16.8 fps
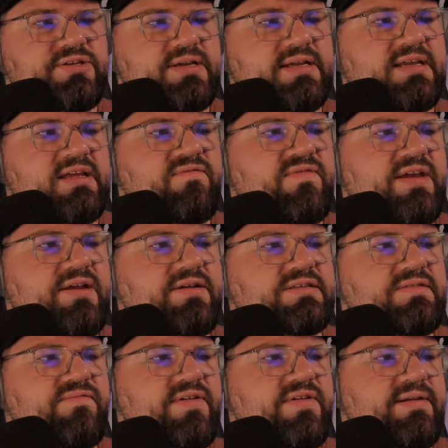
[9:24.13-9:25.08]
You can configure
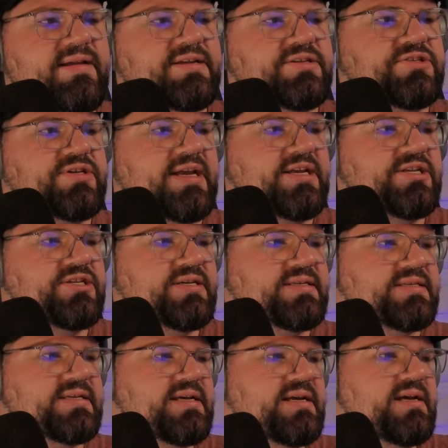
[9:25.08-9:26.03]
some various
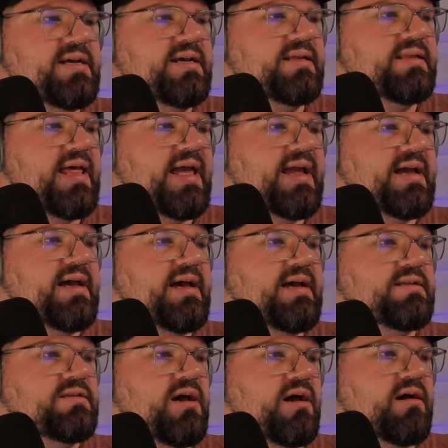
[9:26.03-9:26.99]
changes like
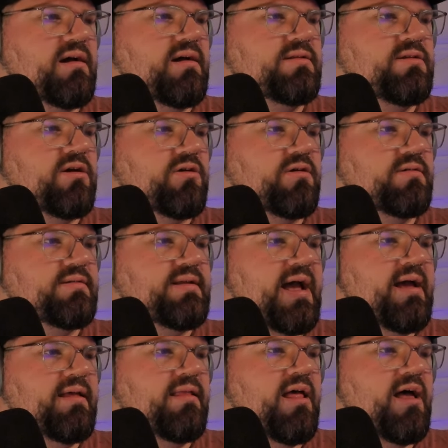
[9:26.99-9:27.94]
a darker
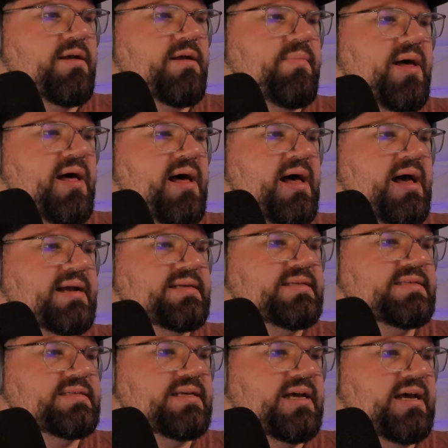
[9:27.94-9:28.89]
dialogue
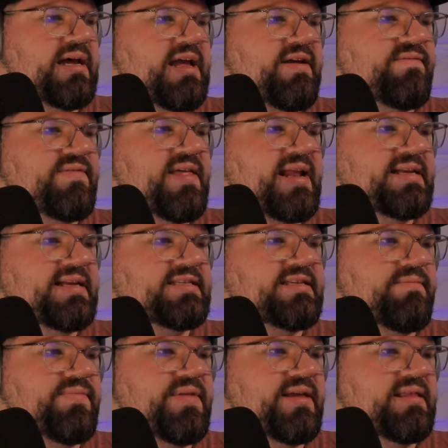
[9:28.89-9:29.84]
box, if that is
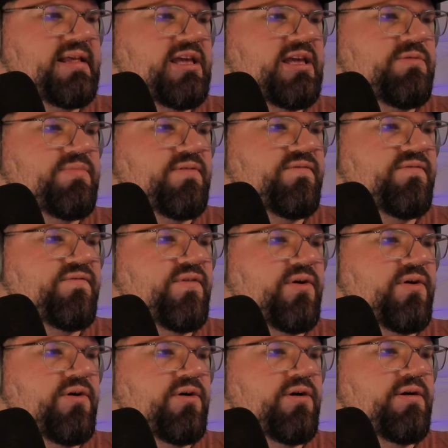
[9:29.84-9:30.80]
something that you
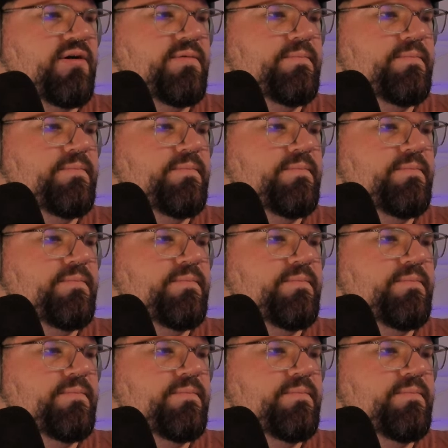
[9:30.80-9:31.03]
prefer.